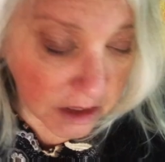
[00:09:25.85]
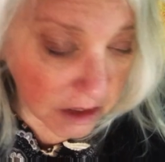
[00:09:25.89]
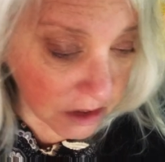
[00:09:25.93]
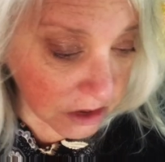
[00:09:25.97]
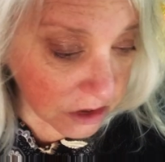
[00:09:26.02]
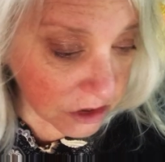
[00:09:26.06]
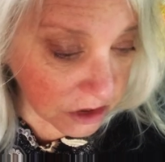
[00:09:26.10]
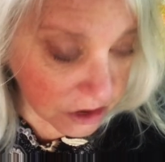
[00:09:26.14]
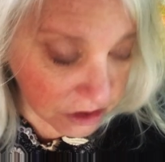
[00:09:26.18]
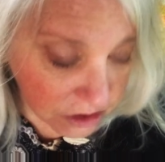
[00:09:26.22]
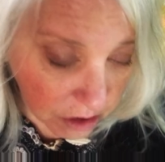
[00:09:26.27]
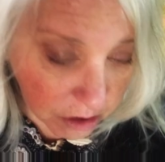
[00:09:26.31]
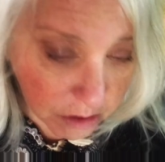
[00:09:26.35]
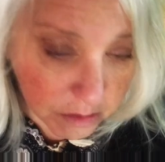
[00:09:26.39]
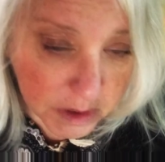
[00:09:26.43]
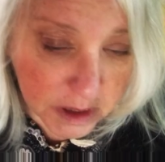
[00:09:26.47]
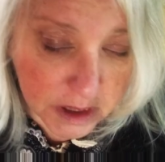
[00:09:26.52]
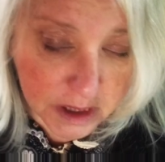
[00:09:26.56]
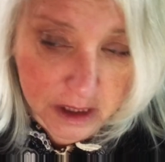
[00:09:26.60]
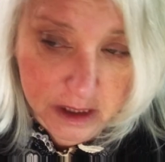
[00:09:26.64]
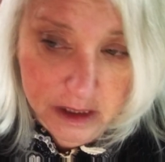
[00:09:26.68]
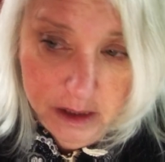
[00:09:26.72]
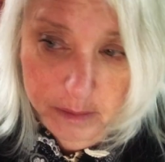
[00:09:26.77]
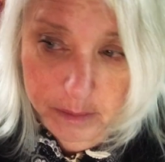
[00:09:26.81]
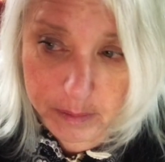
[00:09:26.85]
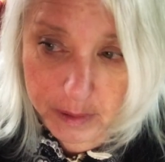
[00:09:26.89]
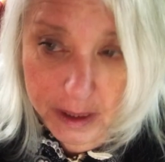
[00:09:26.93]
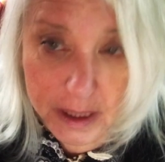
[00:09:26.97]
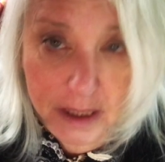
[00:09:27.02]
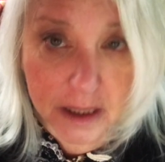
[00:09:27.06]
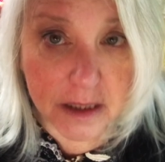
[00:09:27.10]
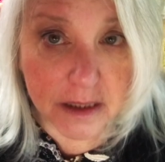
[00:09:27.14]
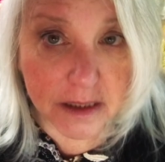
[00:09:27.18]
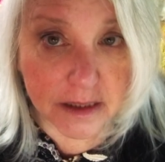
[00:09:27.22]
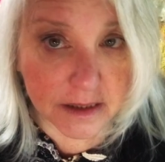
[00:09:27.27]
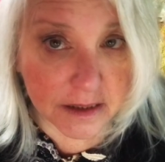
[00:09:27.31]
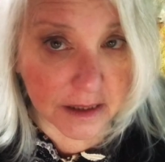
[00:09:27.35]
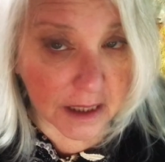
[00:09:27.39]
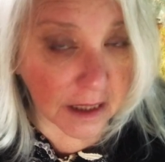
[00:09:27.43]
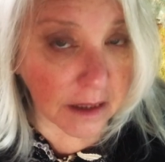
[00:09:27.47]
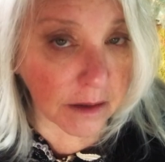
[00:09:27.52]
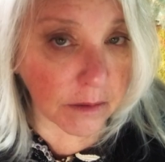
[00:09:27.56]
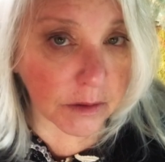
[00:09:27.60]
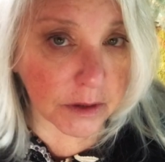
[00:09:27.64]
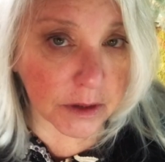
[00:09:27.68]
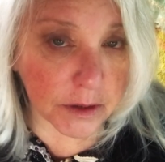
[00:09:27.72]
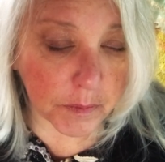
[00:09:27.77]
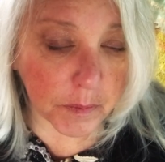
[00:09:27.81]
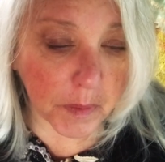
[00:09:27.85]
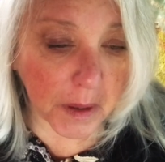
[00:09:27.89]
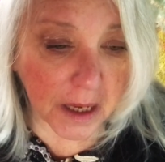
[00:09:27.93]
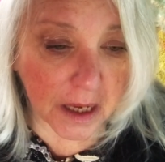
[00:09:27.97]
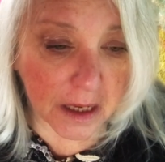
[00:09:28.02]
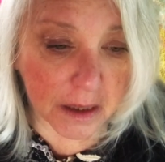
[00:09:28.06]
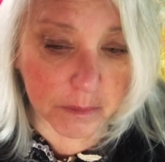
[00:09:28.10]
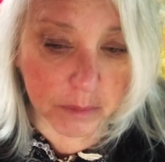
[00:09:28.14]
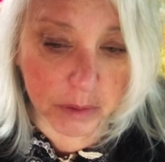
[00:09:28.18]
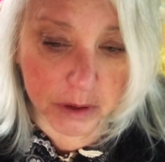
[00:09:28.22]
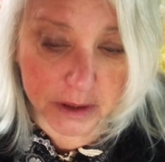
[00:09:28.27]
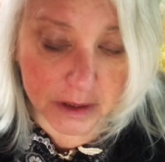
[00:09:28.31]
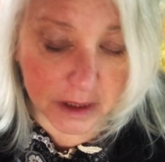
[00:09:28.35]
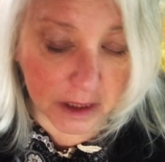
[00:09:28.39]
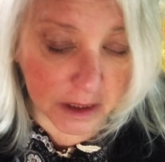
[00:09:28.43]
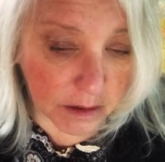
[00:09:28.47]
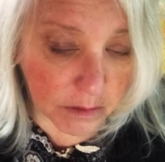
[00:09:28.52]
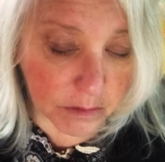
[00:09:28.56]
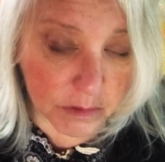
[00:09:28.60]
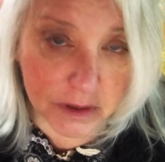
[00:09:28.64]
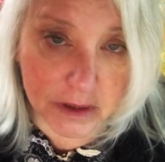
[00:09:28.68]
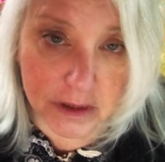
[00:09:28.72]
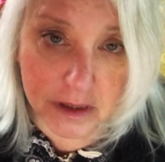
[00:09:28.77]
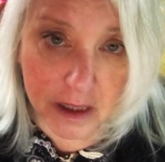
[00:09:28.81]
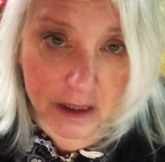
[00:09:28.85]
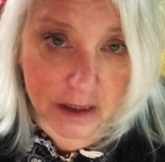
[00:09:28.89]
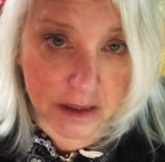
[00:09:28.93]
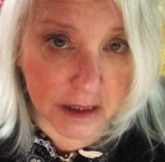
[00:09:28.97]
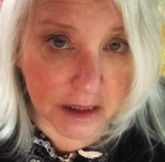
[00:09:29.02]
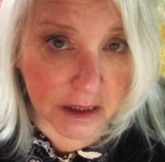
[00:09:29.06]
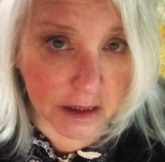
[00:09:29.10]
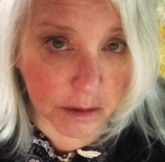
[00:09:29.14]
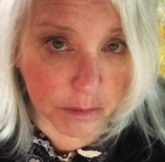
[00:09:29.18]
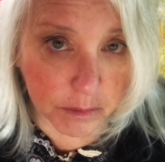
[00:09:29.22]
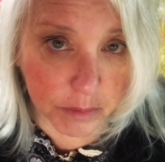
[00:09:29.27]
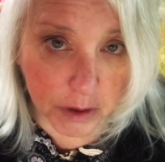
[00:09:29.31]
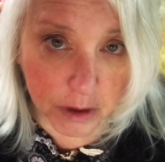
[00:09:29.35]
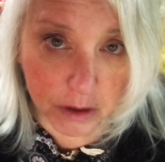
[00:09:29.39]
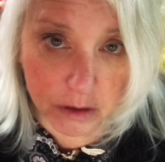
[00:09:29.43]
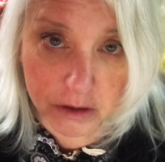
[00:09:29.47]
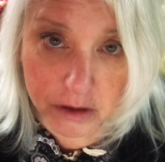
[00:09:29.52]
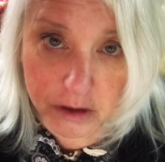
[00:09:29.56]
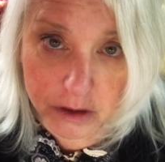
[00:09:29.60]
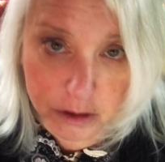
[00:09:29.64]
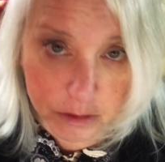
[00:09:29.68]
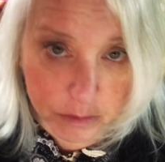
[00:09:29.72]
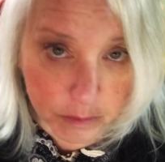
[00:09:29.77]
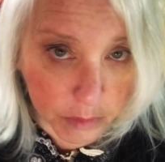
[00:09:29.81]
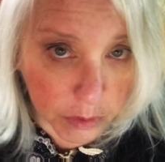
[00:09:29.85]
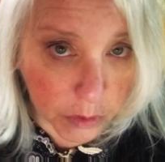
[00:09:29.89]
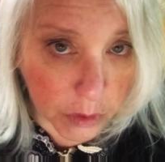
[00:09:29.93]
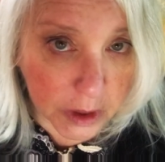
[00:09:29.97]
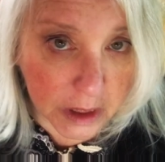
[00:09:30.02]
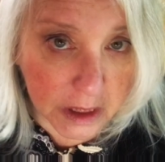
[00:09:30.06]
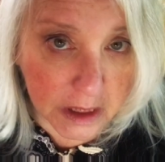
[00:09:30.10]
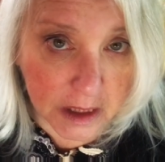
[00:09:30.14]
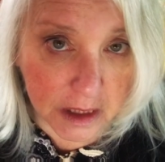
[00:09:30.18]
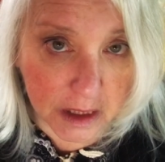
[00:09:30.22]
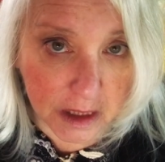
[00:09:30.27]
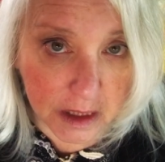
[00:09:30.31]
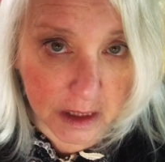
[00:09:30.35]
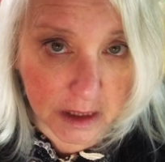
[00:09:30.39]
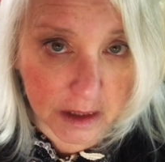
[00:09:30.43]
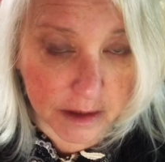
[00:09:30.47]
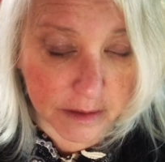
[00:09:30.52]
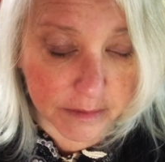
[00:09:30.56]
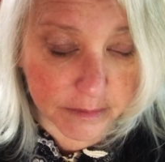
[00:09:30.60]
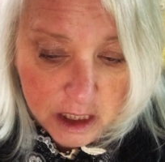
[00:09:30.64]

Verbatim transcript: she told me that the pain in his neck was bad, but that it was nothing compared to the breathing.